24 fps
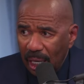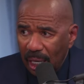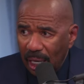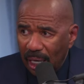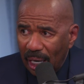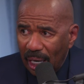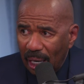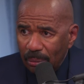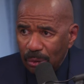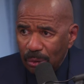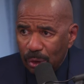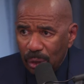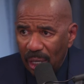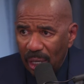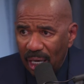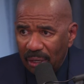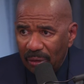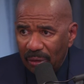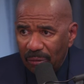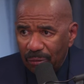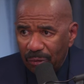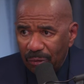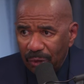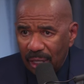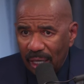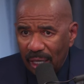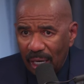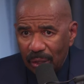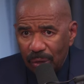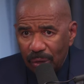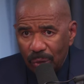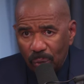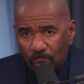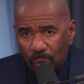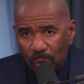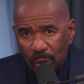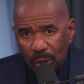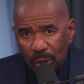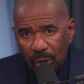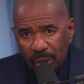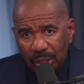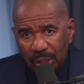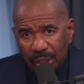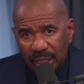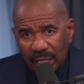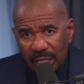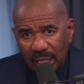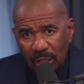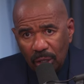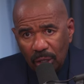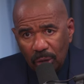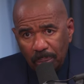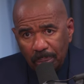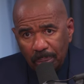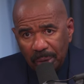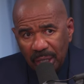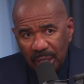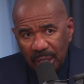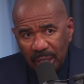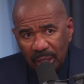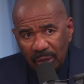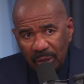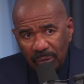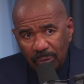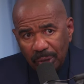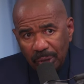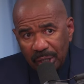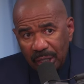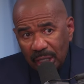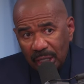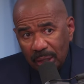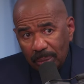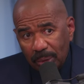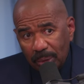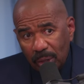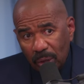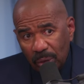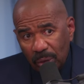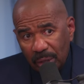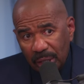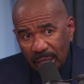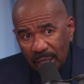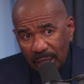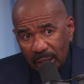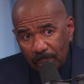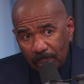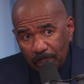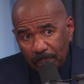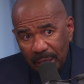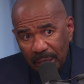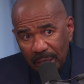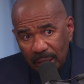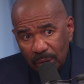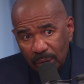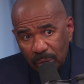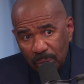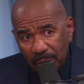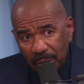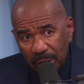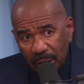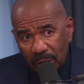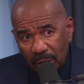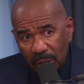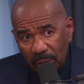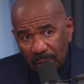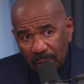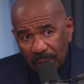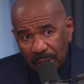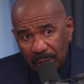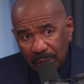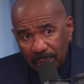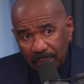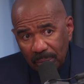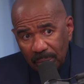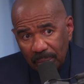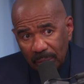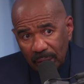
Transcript: And I'm trying to figure out the world that they're going to be in if we keep going at the pace we're going.